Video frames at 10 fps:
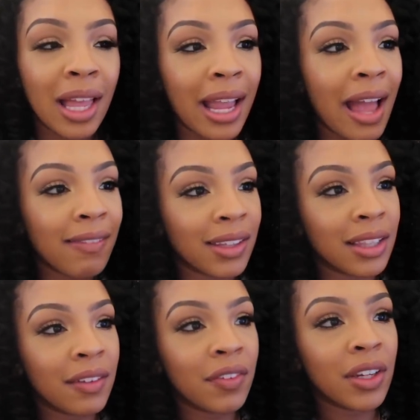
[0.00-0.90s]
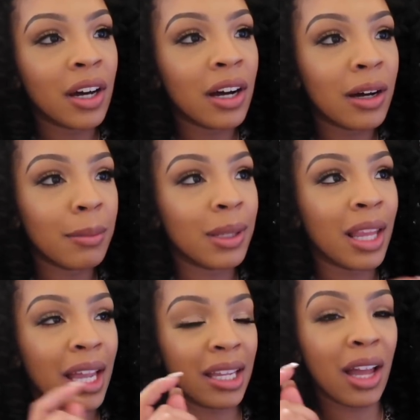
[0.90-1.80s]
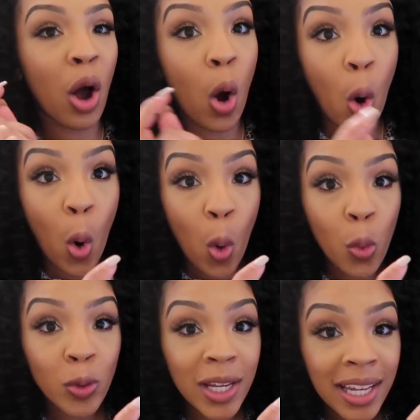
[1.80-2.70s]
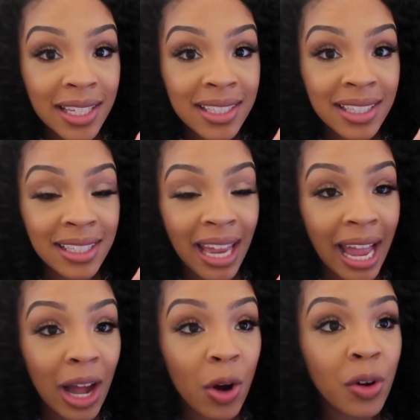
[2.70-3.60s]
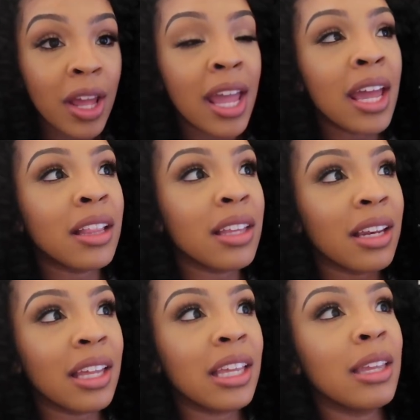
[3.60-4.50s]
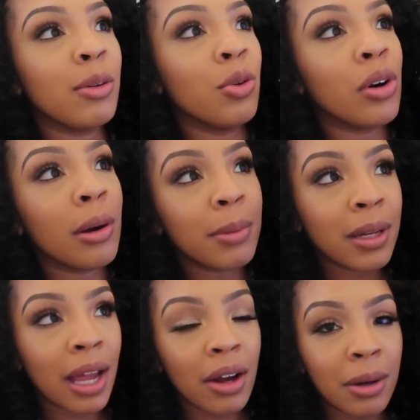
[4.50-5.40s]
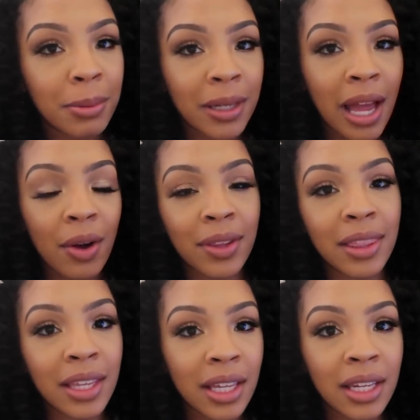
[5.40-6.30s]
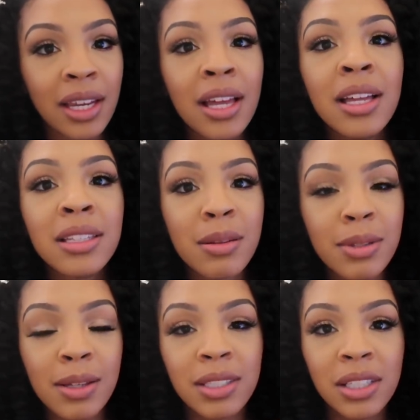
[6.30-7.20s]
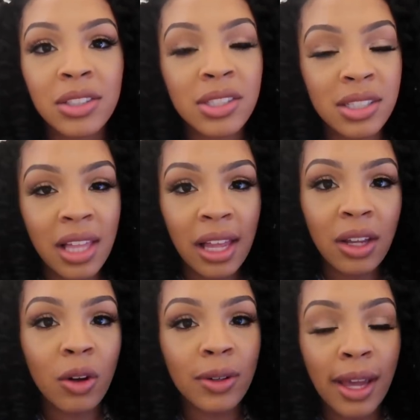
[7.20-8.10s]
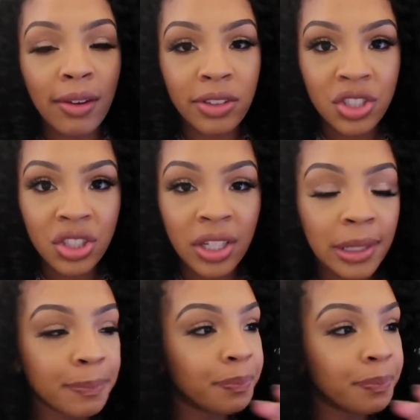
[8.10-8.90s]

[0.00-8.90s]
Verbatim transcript: Like, I have to lift it up and like hold it down, and then it keep going up and down, up and down, and then sometimes it just like go down and shut.